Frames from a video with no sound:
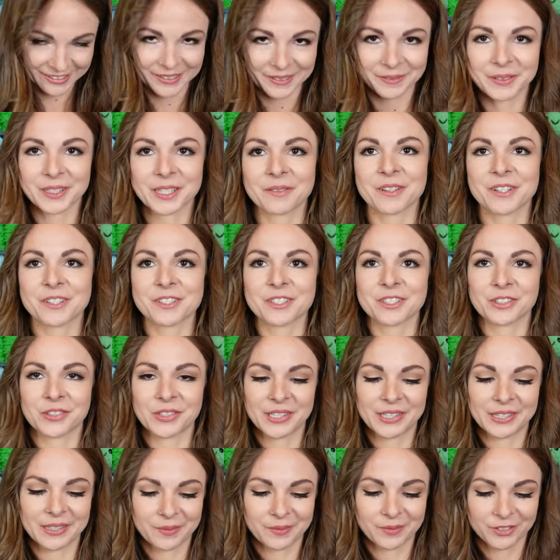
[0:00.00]
something about
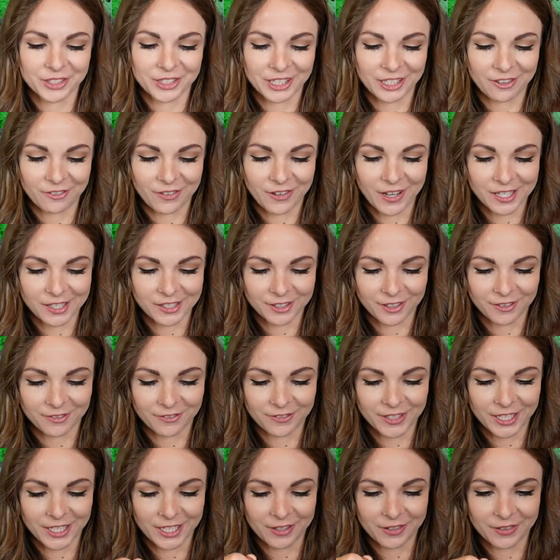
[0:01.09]
doing them really fast on
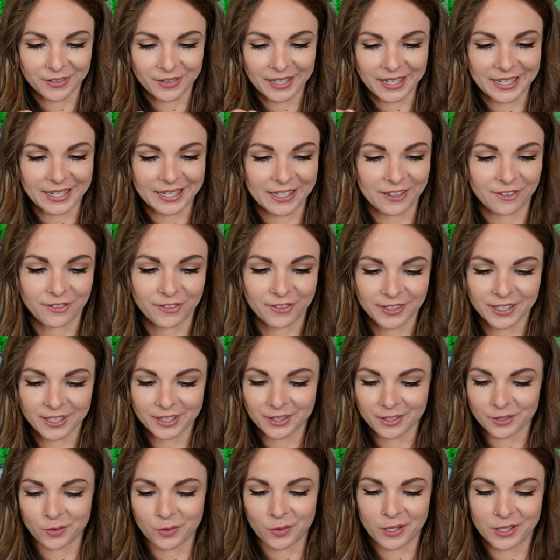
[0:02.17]
video that I feel like
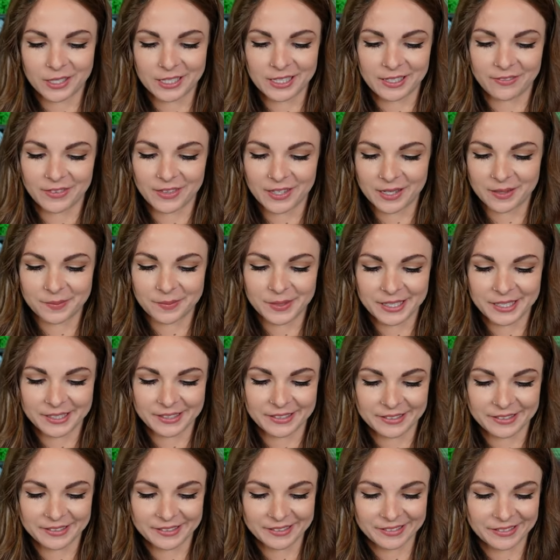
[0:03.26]
the quality of them
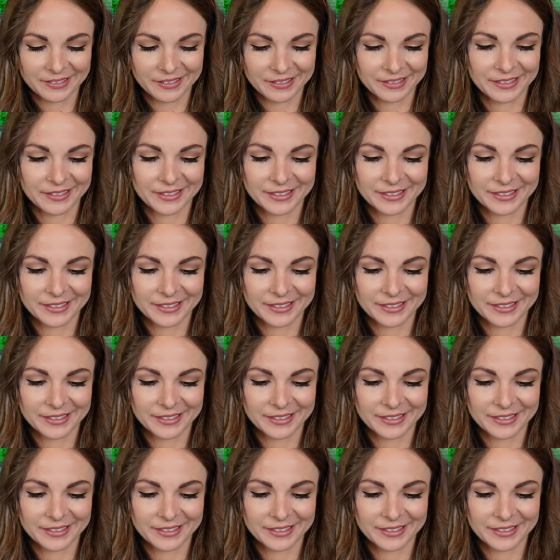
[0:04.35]
is